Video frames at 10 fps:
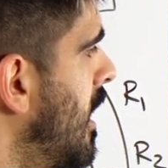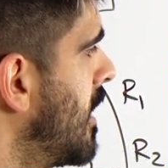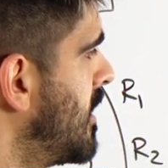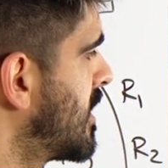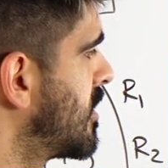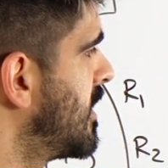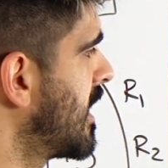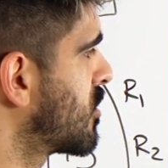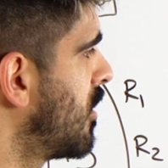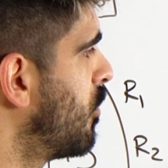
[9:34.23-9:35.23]
This is the
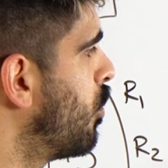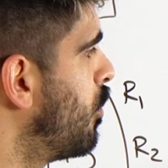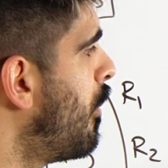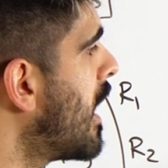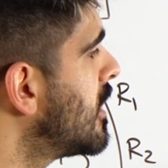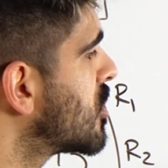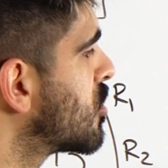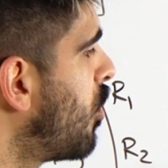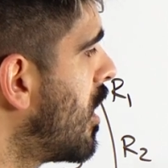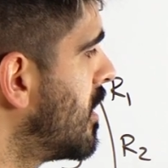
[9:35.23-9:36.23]
next one. Minus
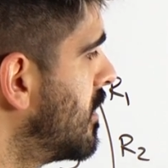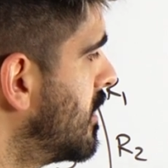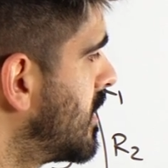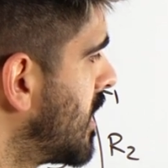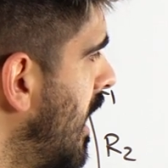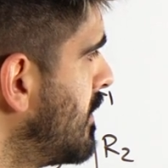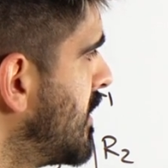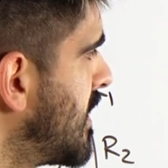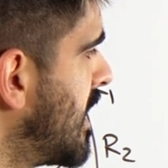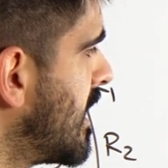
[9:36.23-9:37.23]
1
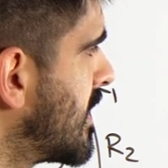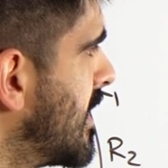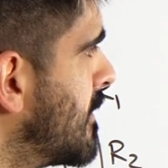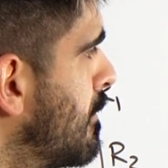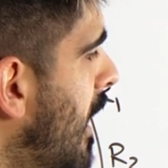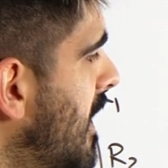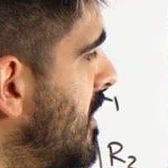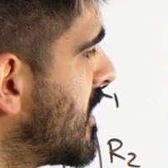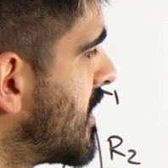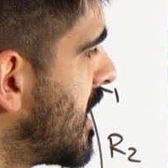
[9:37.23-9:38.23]
times 6 is
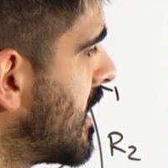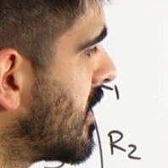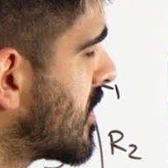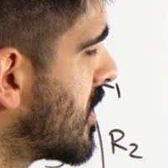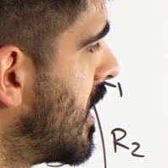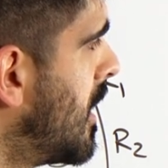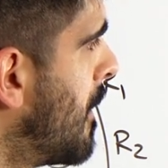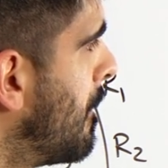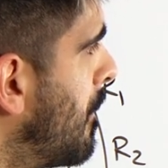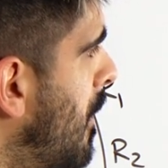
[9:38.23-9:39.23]
minus 6,
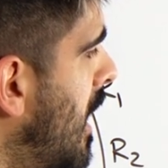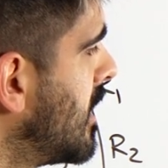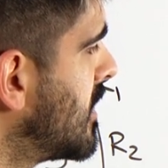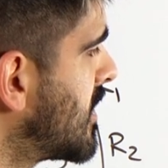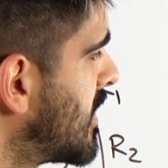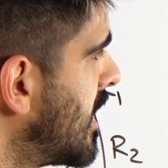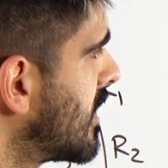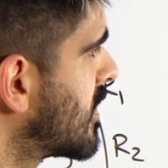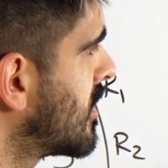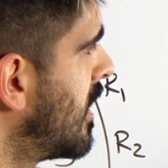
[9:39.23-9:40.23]
minus
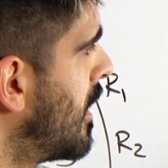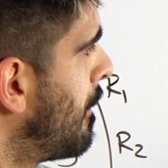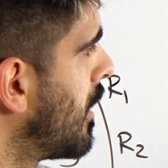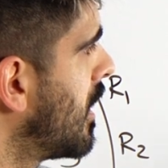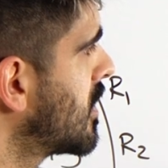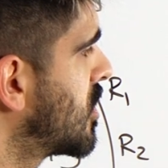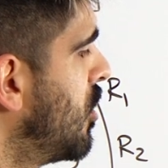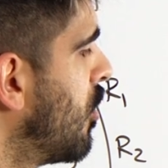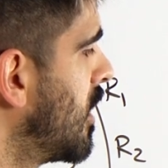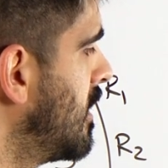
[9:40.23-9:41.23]
6, plus
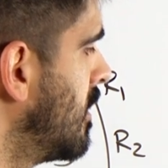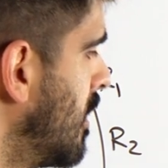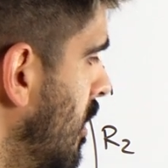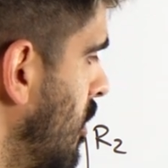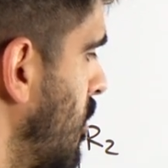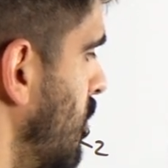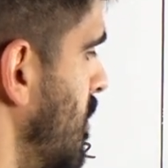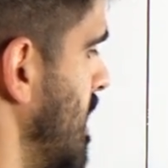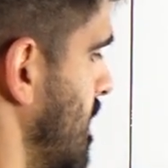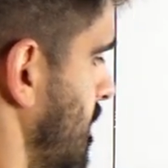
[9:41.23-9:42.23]
9,
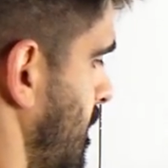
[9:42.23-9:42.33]
3.